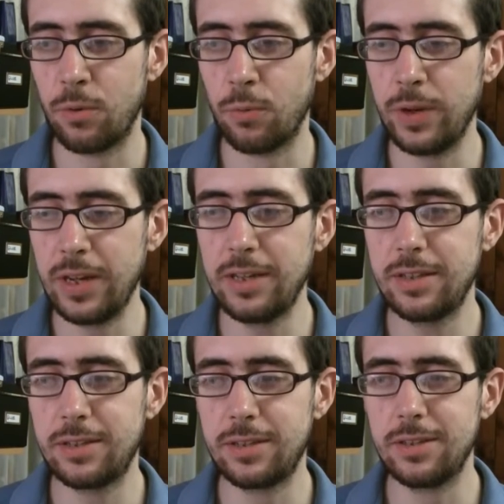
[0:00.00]

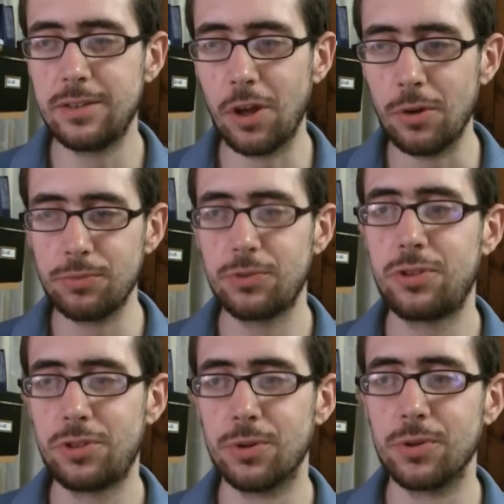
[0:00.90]
we
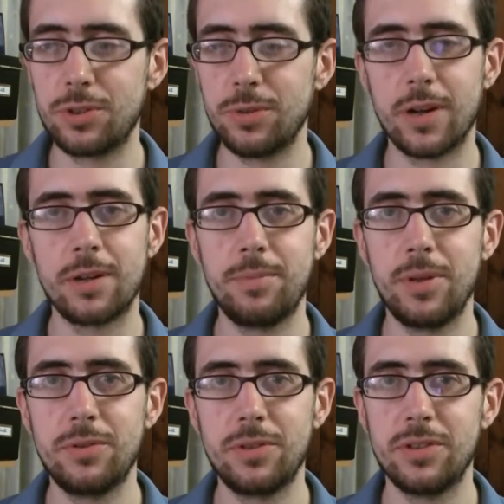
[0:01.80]
don't talk to our
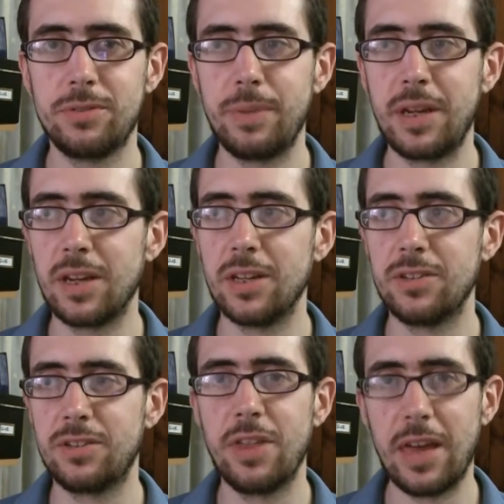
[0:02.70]
computers
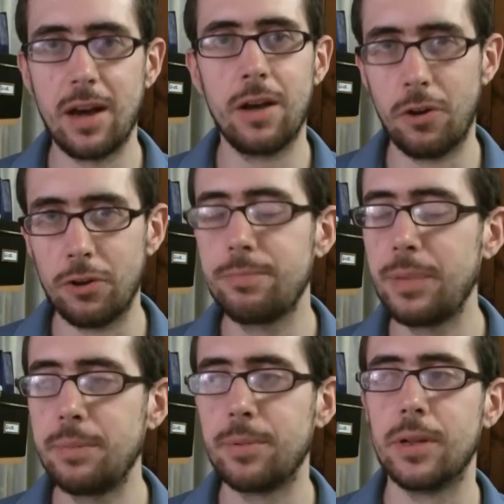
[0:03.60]
because they are not
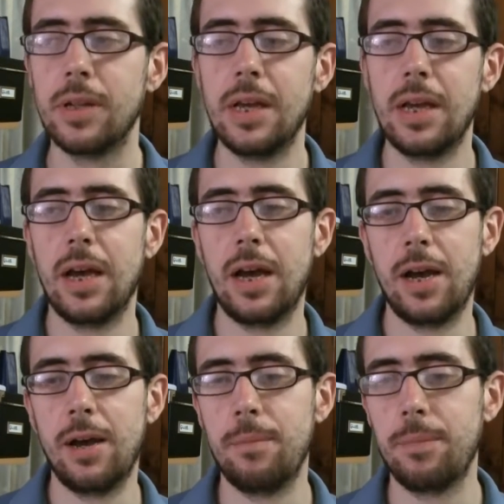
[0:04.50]
people.
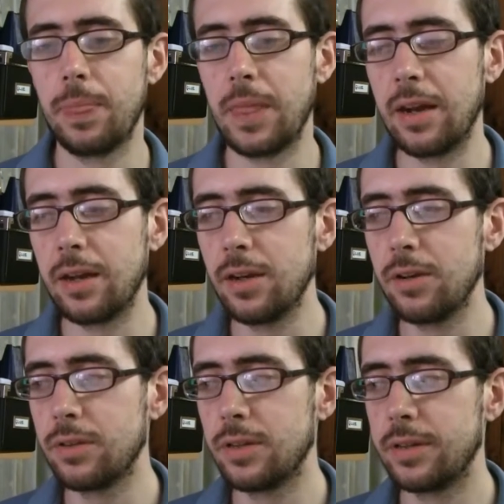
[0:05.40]
And I
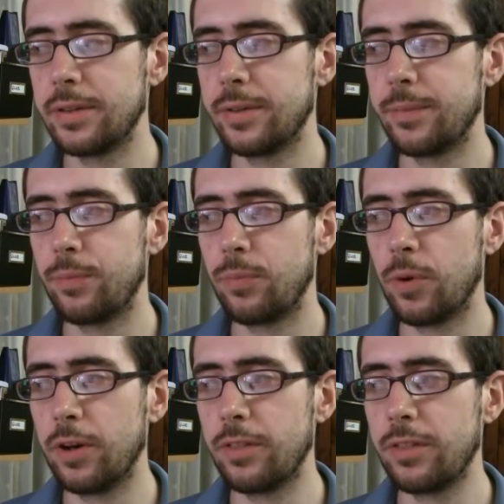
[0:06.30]
know that
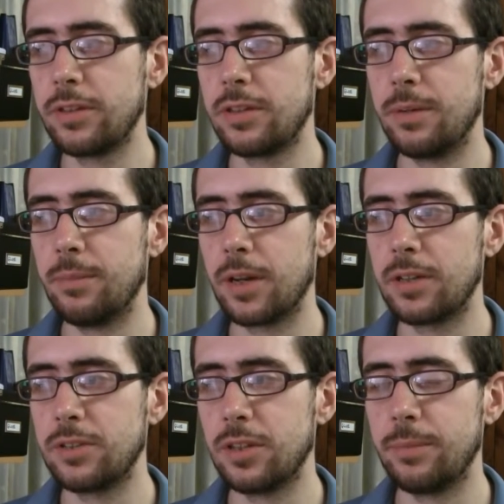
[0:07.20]
one of the things that it might
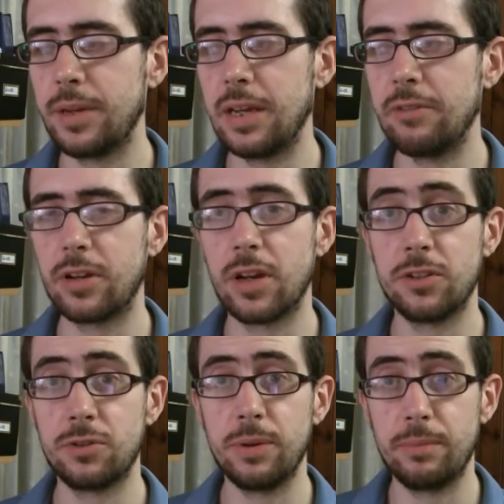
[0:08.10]
concern me in
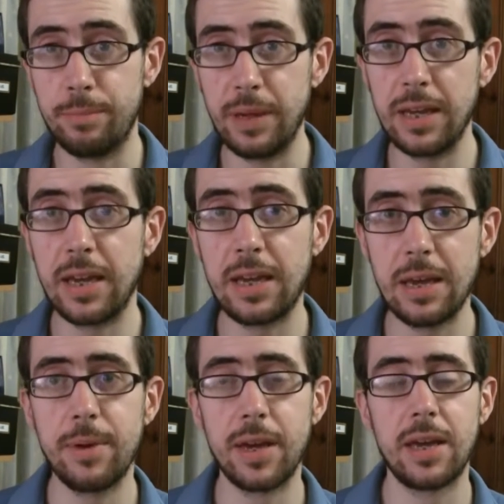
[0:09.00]
regards to it being a
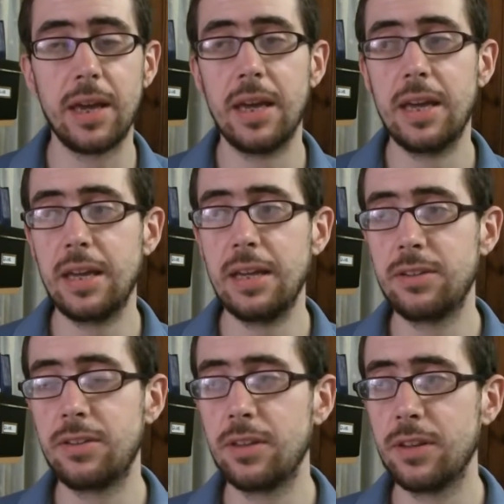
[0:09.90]
gimmick
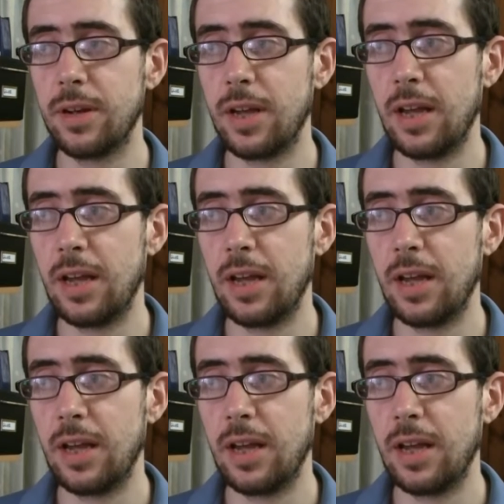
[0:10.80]
is that